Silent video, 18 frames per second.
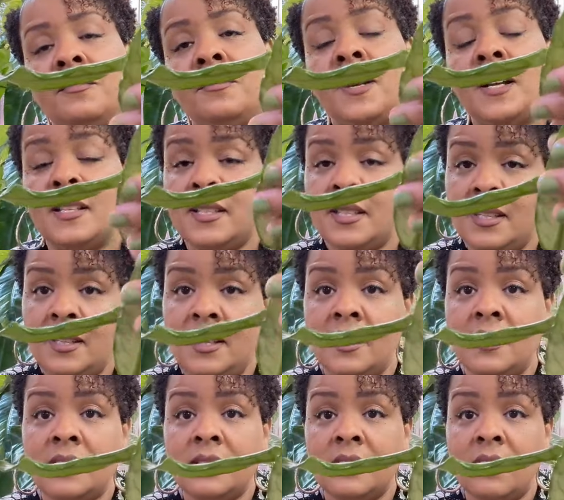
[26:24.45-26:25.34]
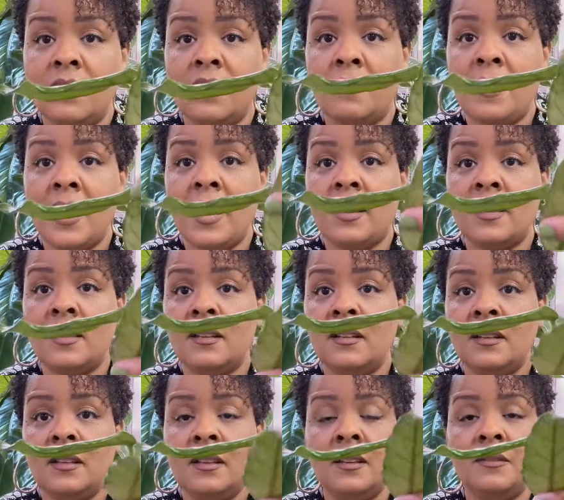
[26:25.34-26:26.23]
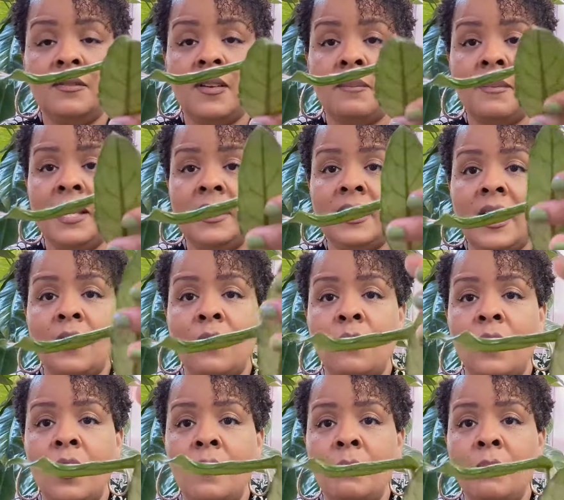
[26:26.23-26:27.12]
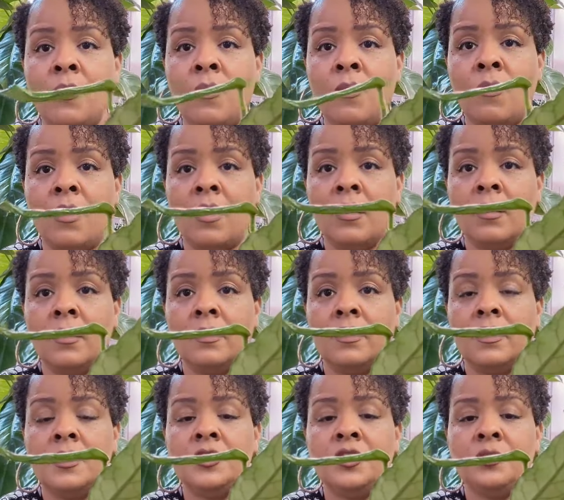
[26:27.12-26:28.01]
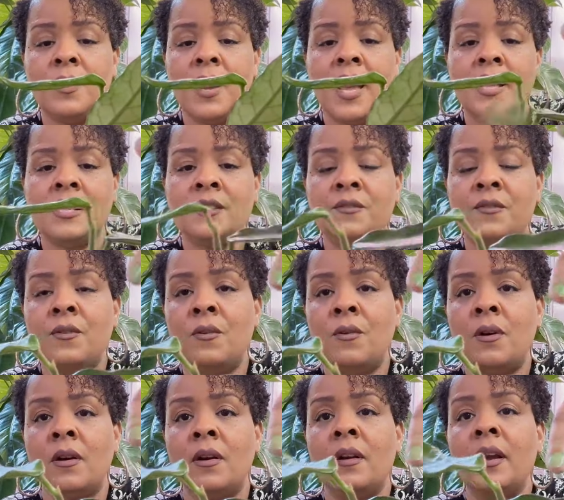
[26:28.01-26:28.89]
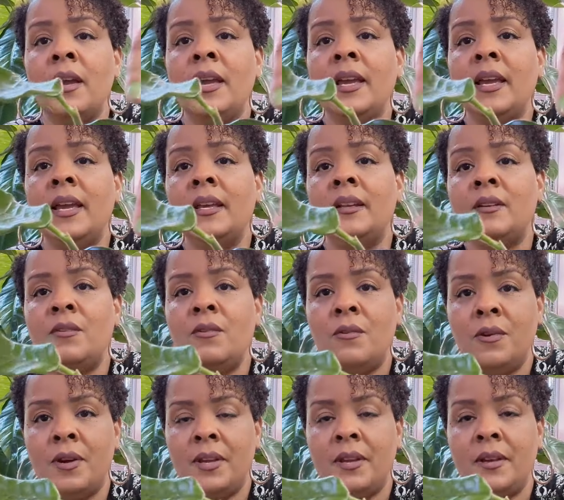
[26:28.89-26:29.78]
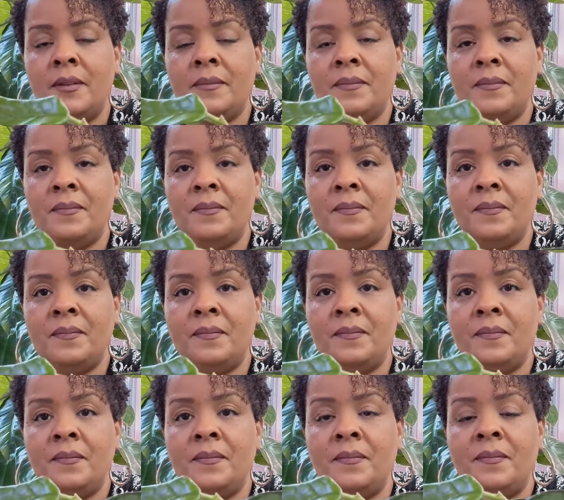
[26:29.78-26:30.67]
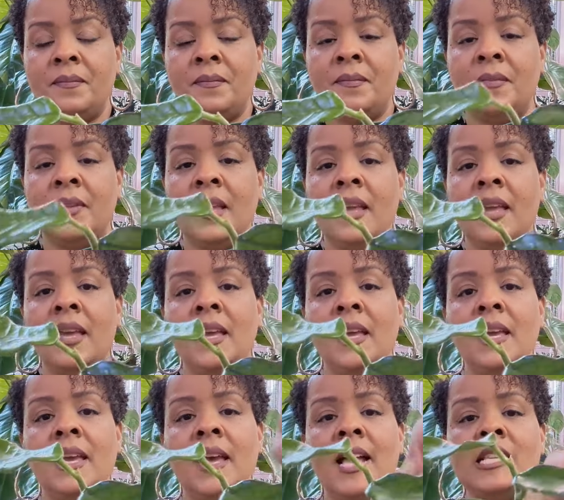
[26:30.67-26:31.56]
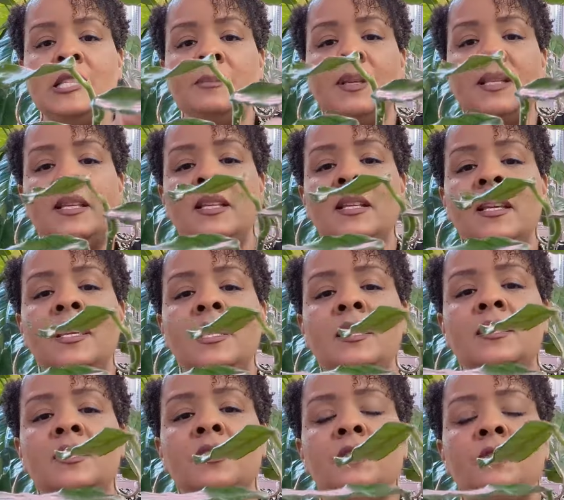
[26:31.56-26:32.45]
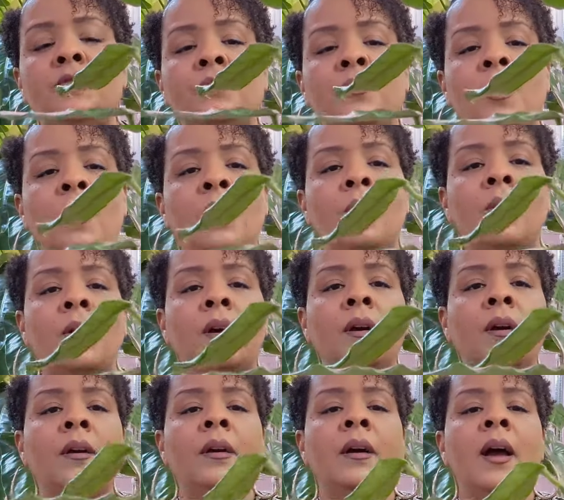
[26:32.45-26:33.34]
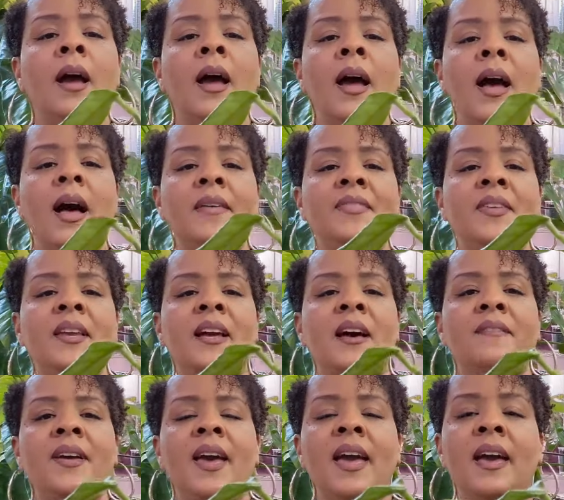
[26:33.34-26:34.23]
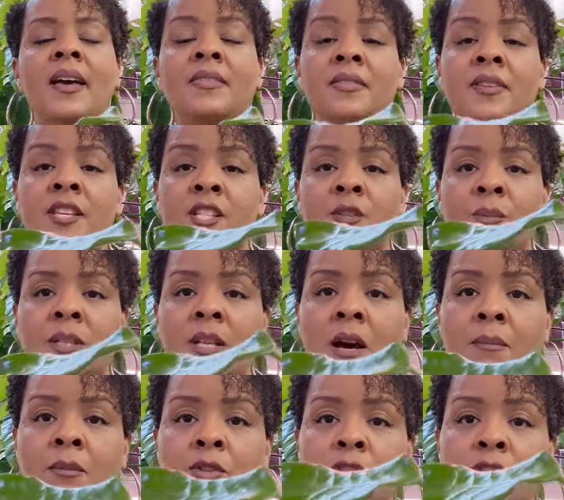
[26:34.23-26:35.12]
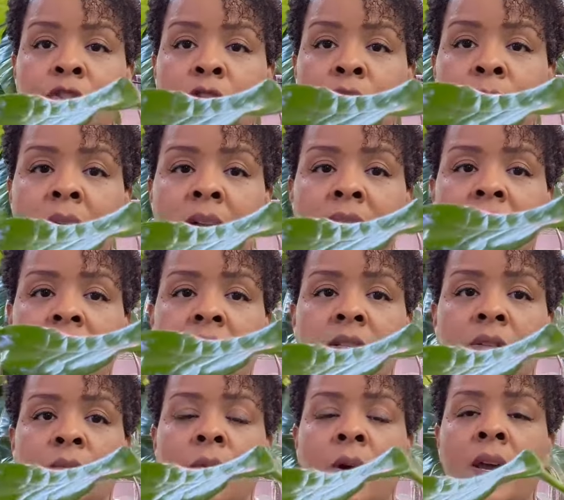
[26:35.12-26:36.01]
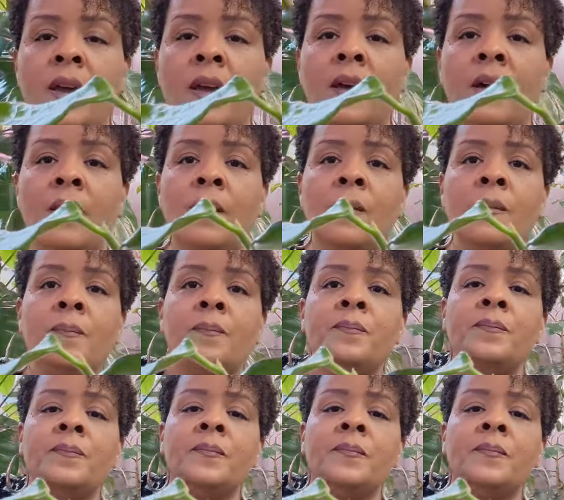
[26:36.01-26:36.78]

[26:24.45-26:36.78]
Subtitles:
fuzziness on the back of the leaf. I mean, like, what more could you ask for in a Hoya? It has been an easy grower. I think I've had this one almost 2 months as well.